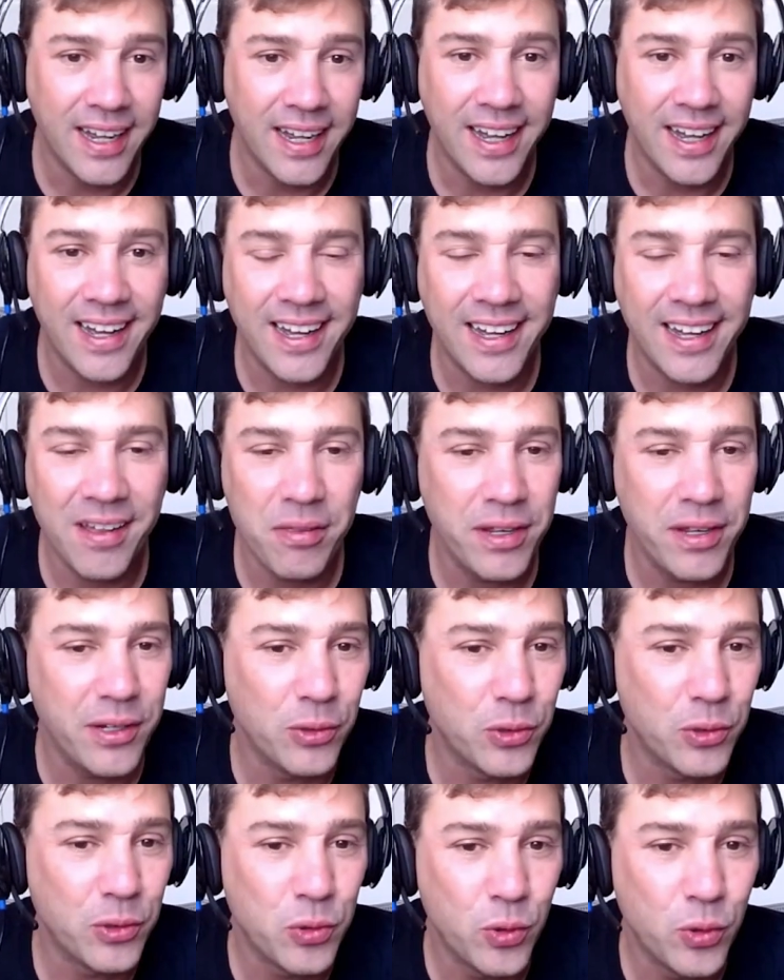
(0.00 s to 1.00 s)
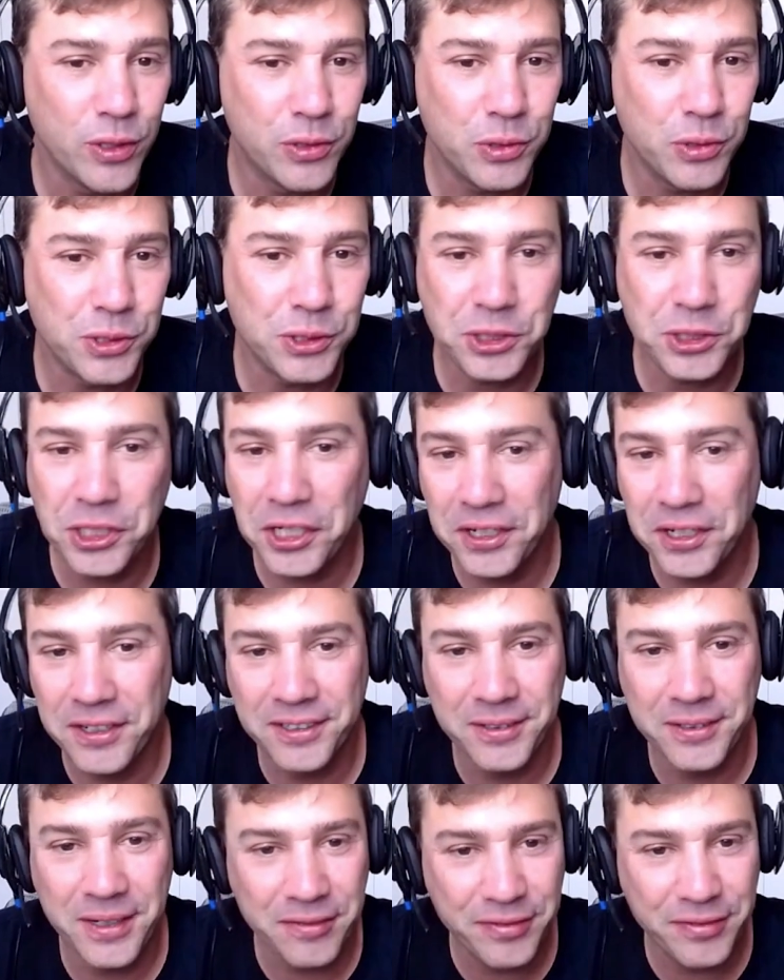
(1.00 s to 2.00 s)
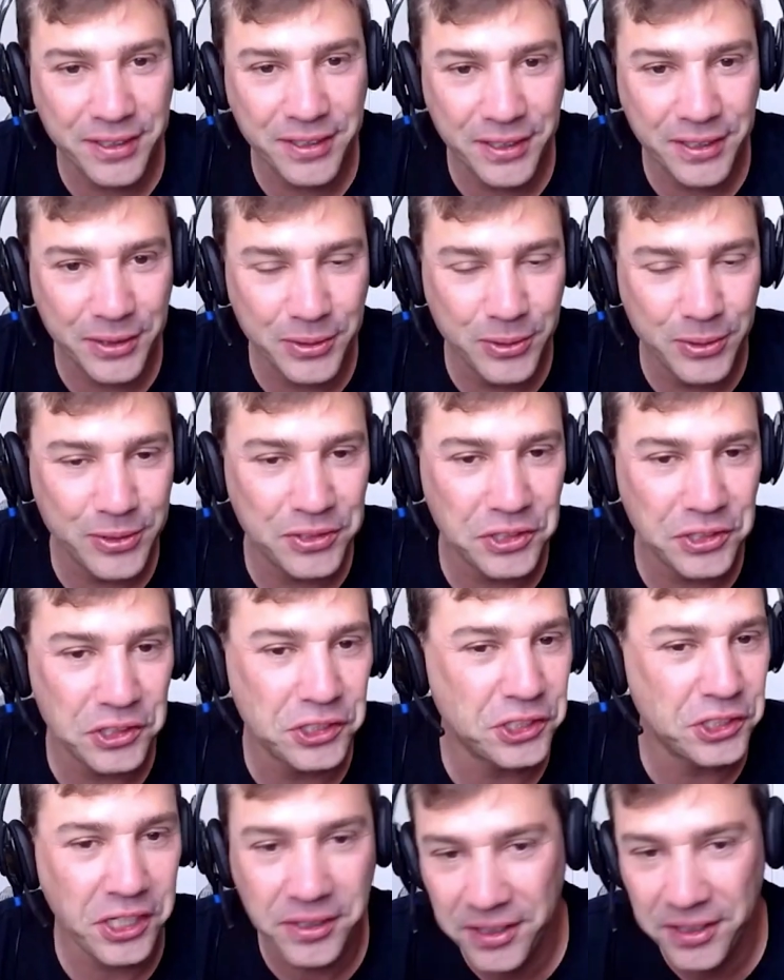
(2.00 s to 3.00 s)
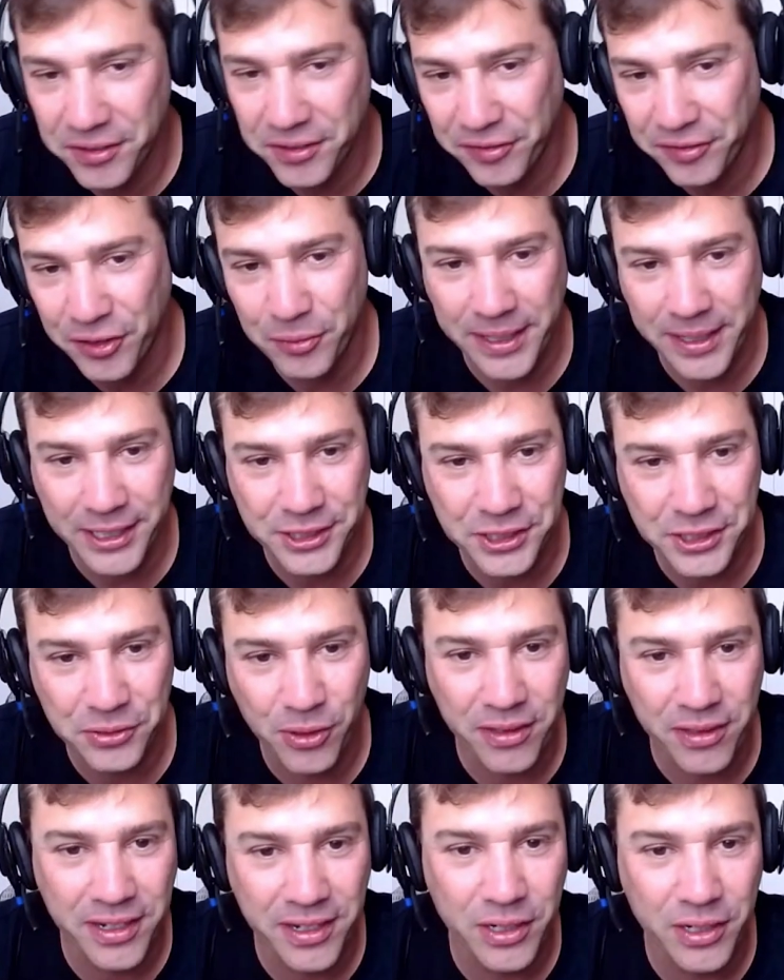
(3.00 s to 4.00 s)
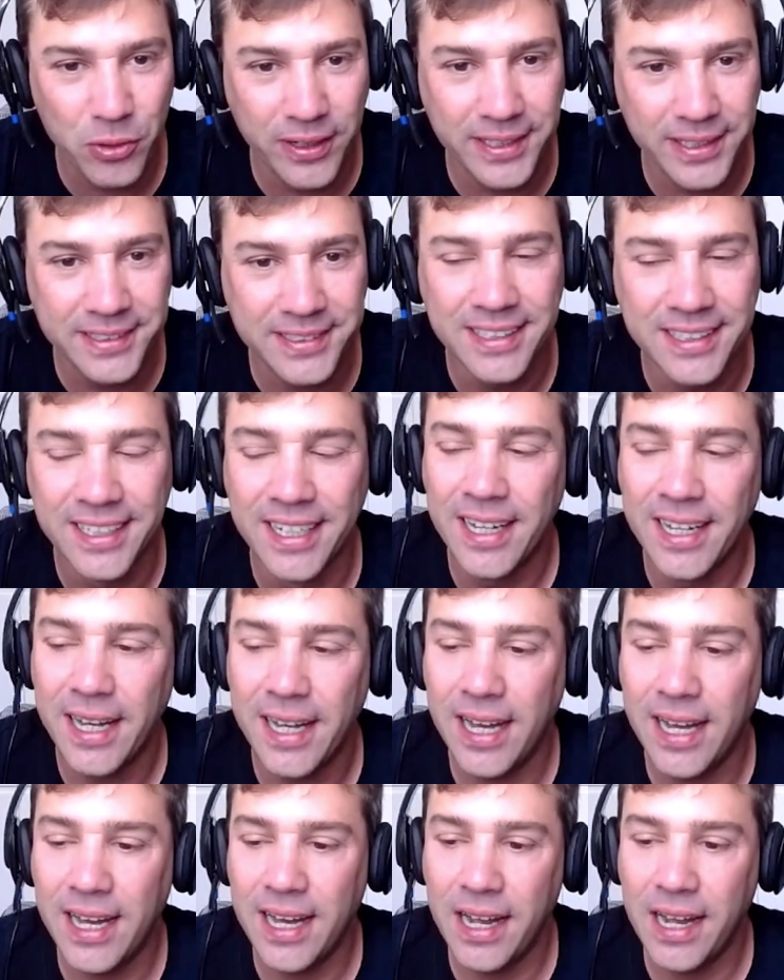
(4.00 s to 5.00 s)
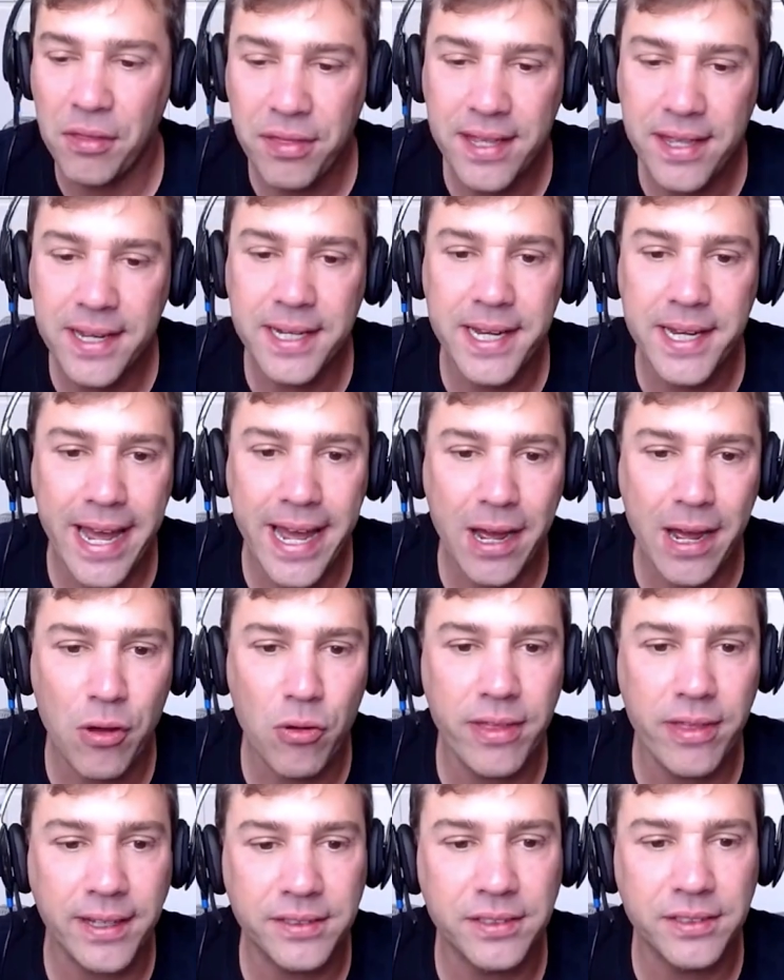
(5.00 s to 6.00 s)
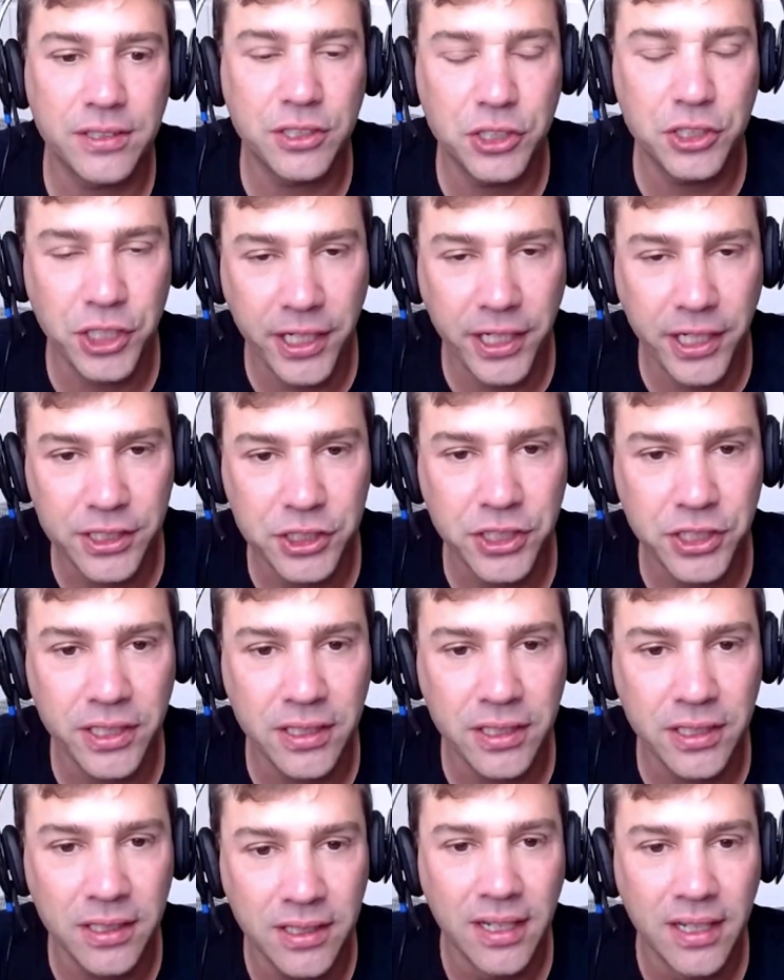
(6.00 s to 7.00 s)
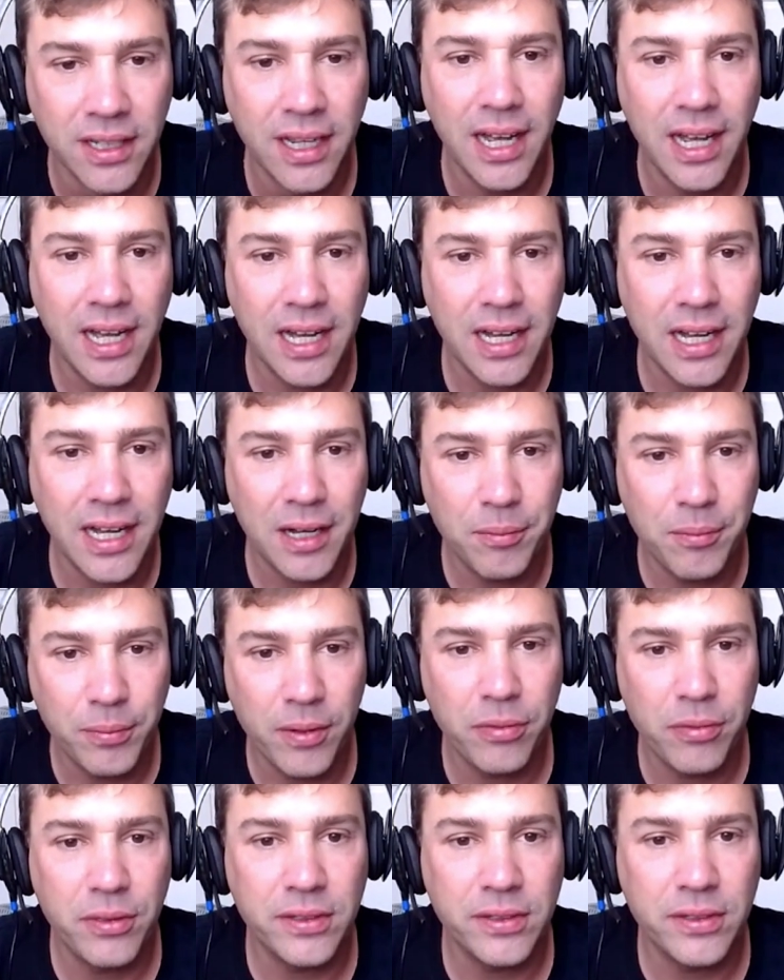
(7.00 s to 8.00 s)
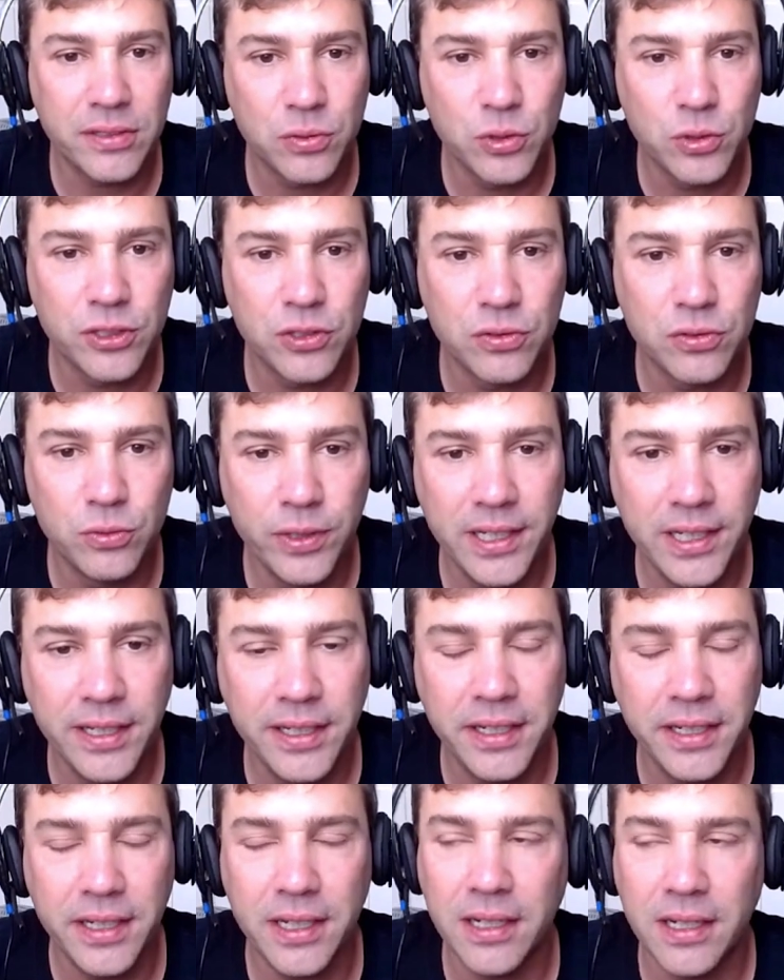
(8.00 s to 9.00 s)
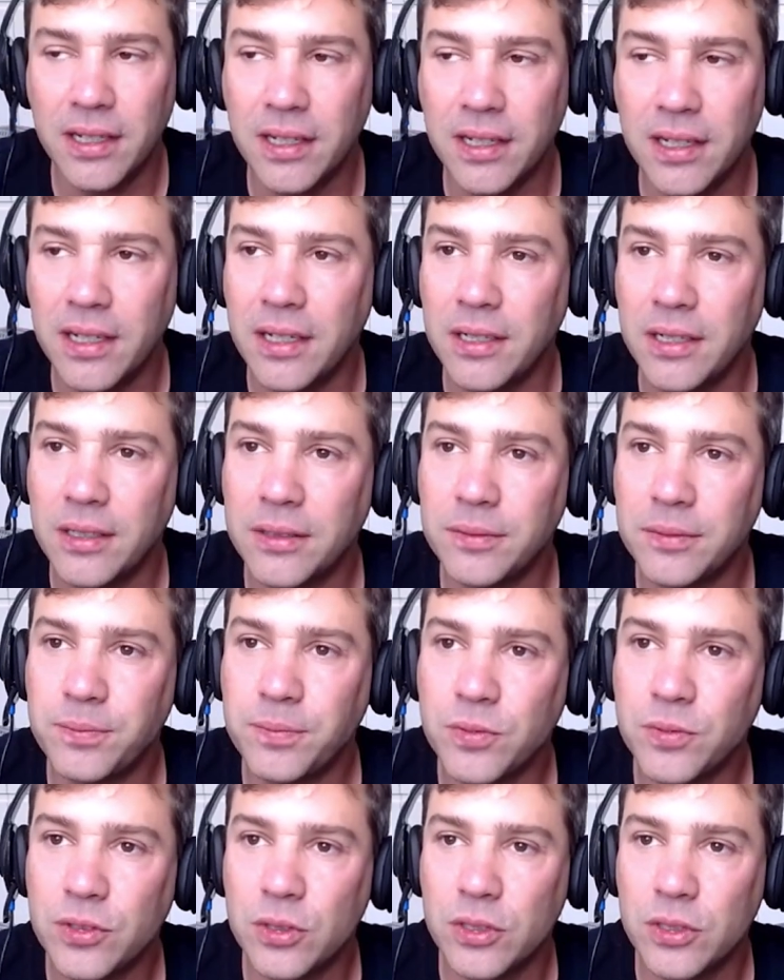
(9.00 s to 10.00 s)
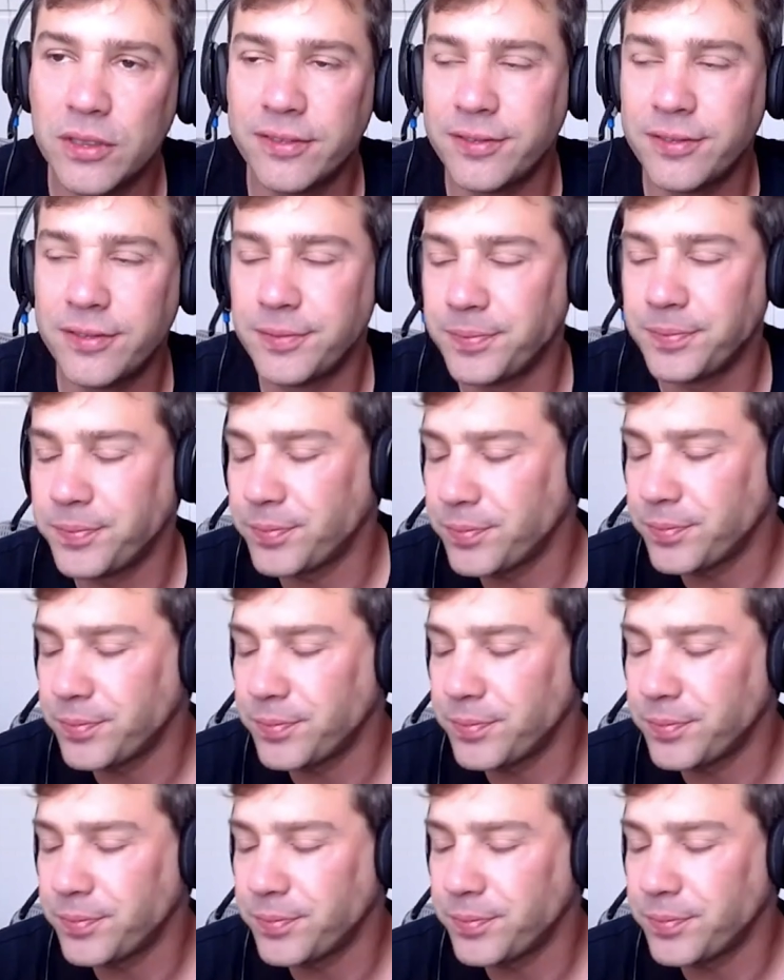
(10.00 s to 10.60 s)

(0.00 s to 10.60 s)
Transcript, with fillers: Uh, they don't want to share revenues or share information with anyone. Uh, I think now that's changing, uh, but this was really a, a sort of,